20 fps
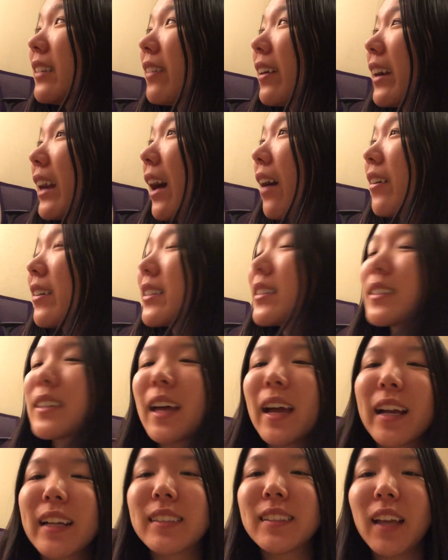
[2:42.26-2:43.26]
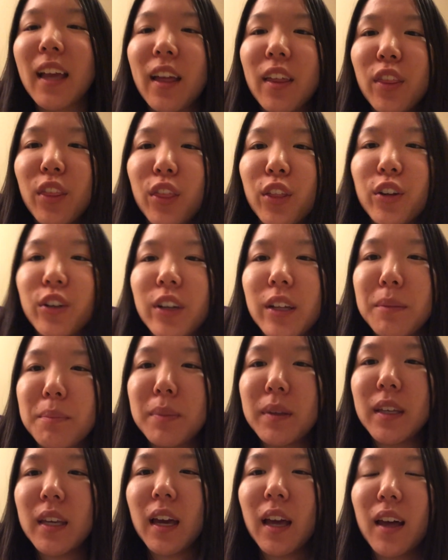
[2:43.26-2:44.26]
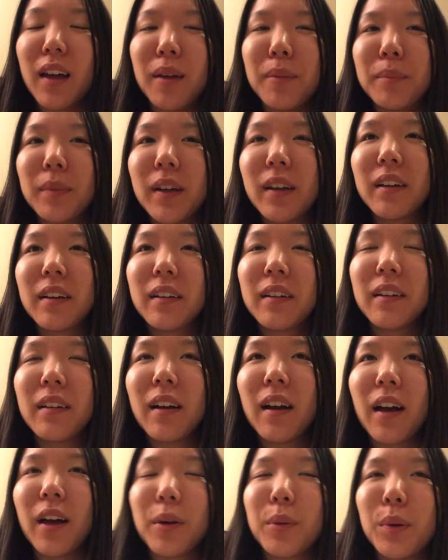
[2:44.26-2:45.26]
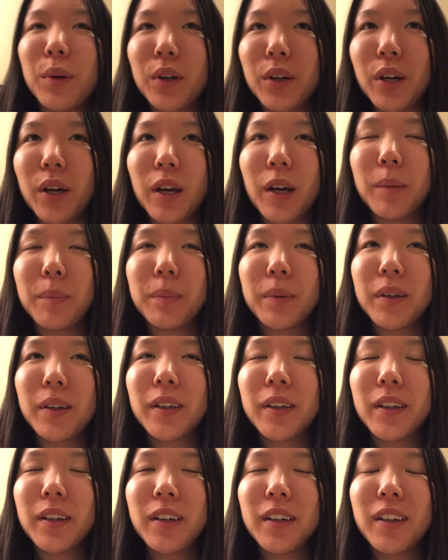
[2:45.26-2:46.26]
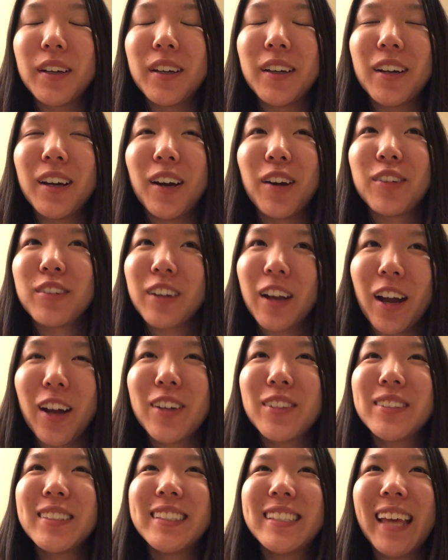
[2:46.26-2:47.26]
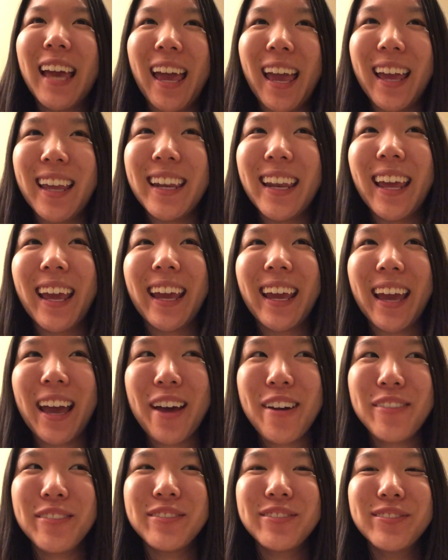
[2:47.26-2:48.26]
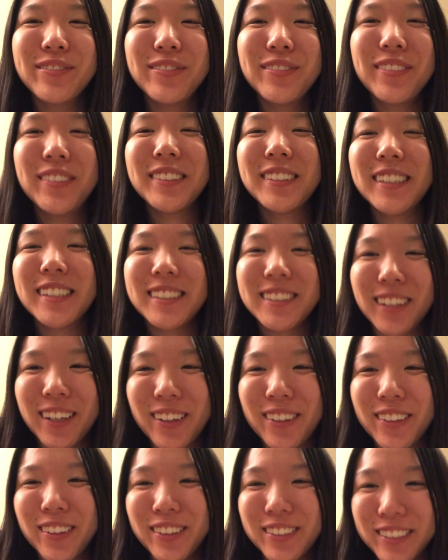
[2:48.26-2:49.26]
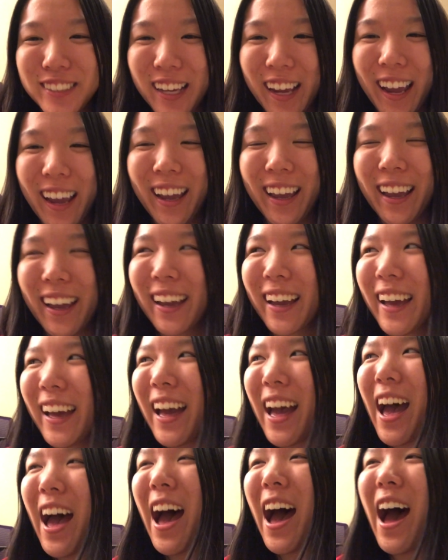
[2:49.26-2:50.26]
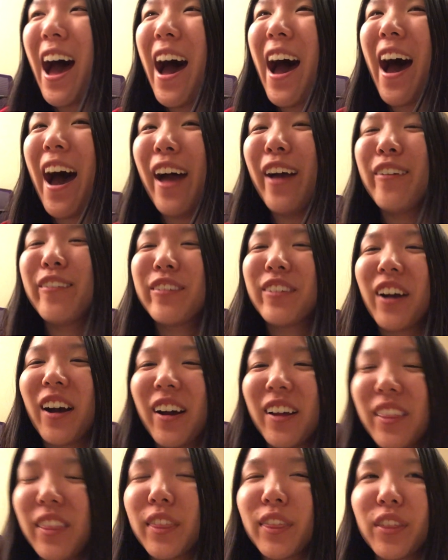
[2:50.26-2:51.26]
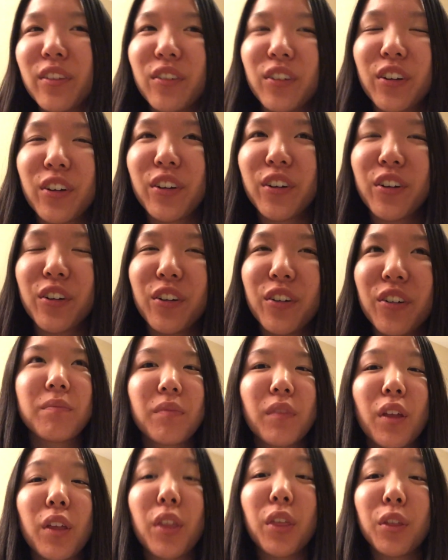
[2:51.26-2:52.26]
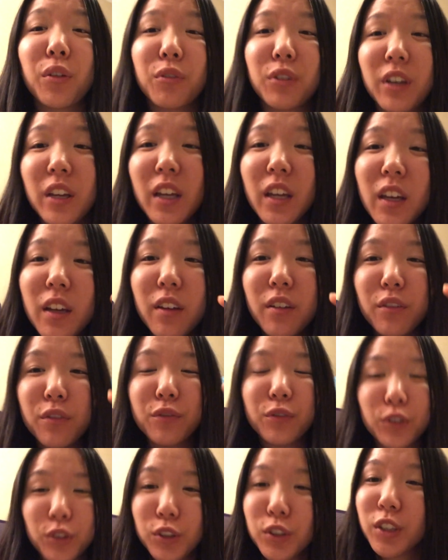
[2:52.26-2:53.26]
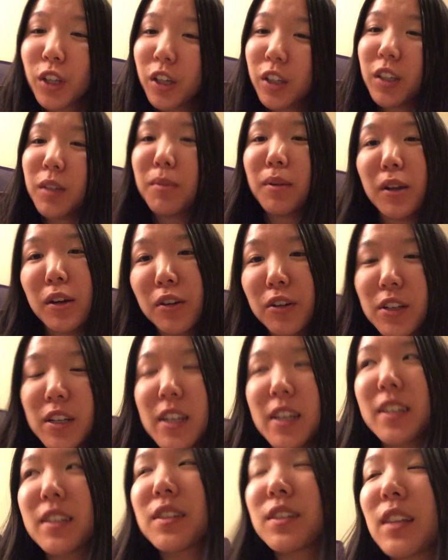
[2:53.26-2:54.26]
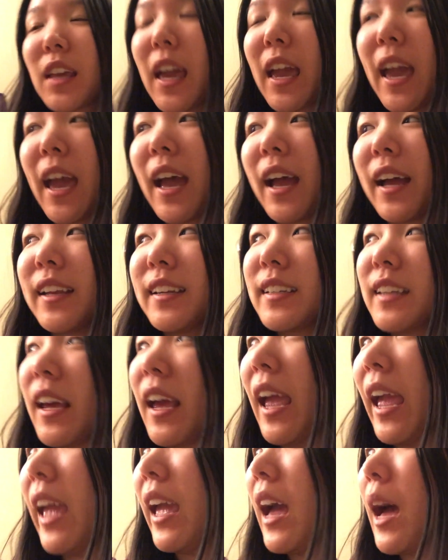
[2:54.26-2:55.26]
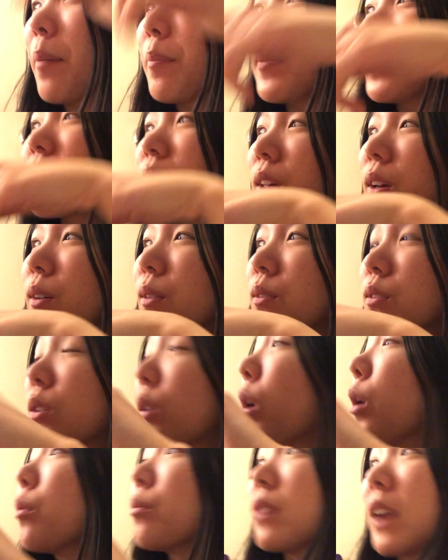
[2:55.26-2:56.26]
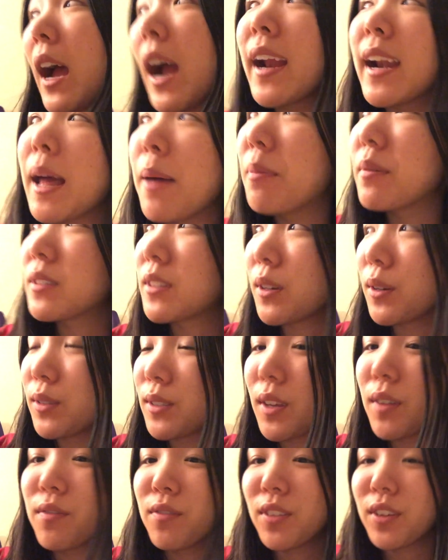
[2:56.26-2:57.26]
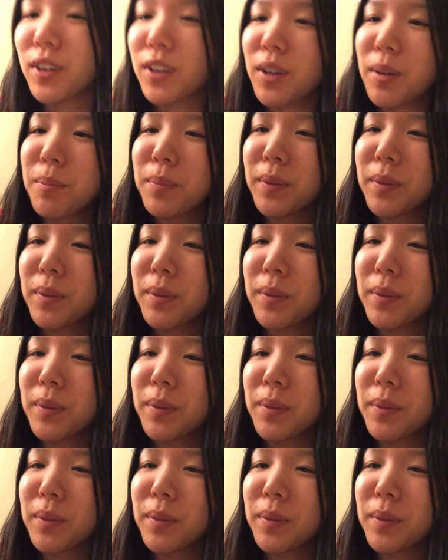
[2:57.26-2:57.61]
Right now it's like 10:30 p.m. I woke up around 10 a.m. to start crocheting. I've gone through 3 full documentaries and 9 episodes of The Good